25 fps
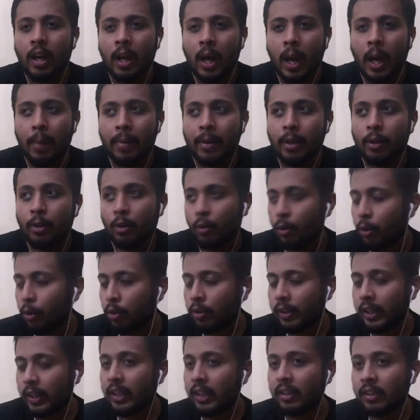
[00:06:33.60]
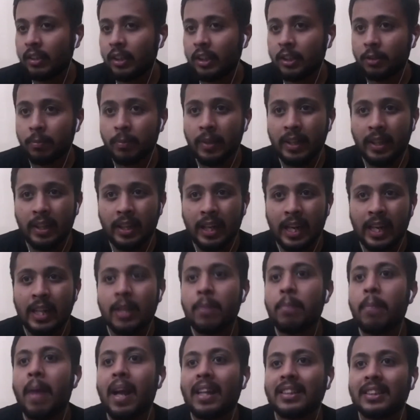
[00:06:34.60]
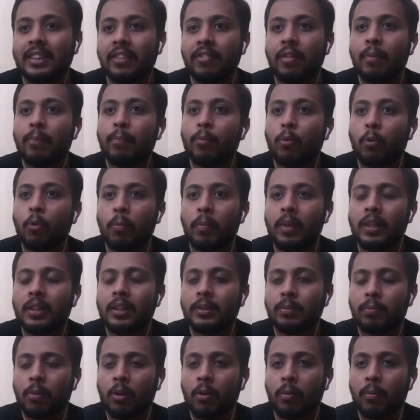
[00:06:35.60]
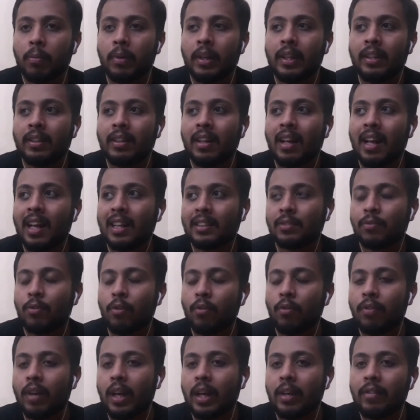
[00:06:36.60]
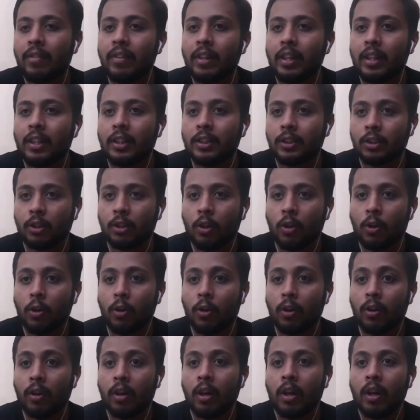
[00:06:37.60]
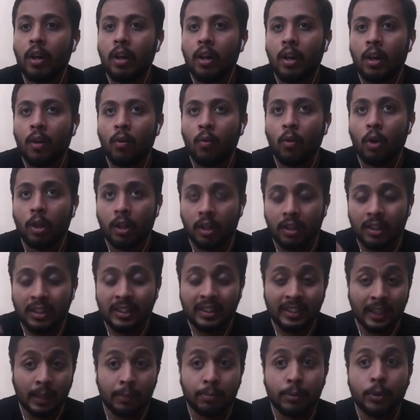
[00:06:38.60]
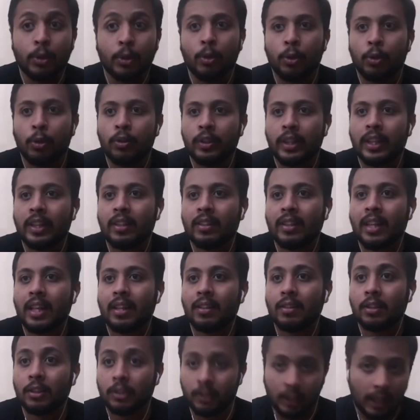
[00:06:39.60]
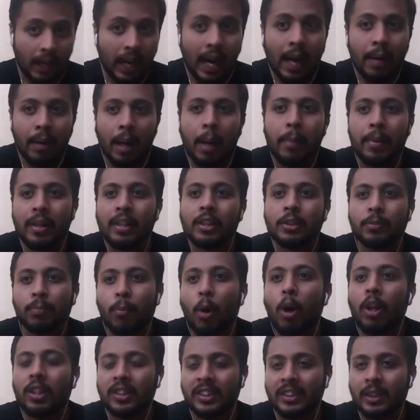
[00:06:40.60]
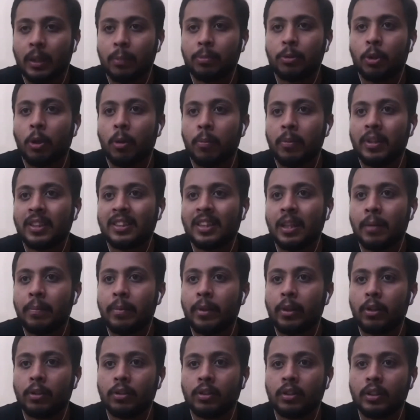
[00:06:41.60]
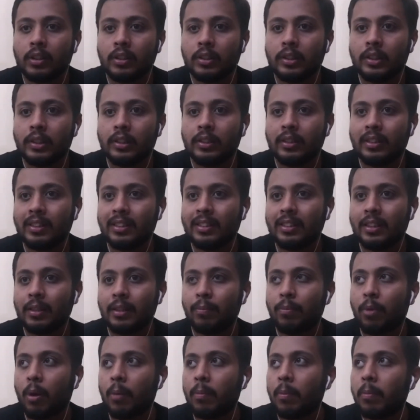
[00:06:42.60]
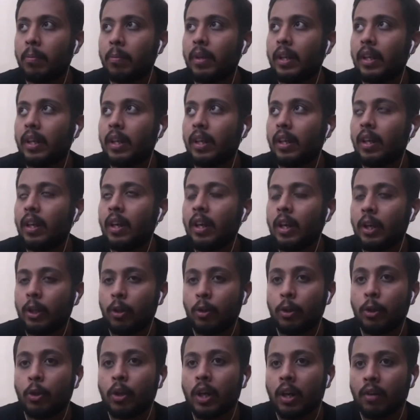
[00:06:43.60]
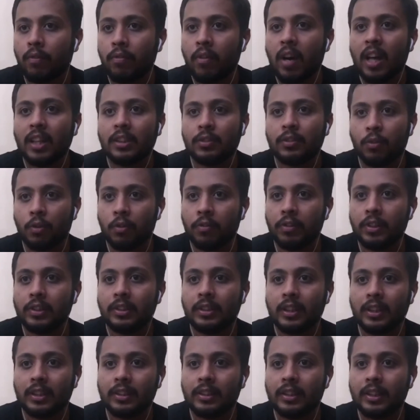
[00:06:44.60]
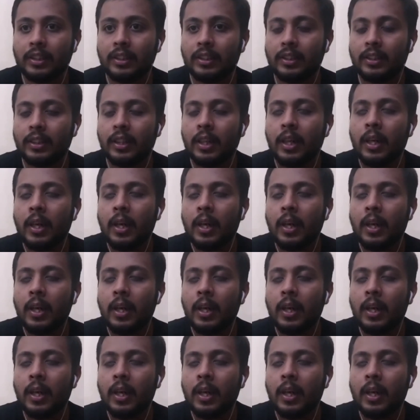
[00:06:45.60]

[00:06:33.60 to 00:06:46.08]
I mean, do you think there's been any massive improvements probably in the last 4 5 years, or what are the steps do you think that I mean, small steps obviously, because successes and probably you can't fast forward success,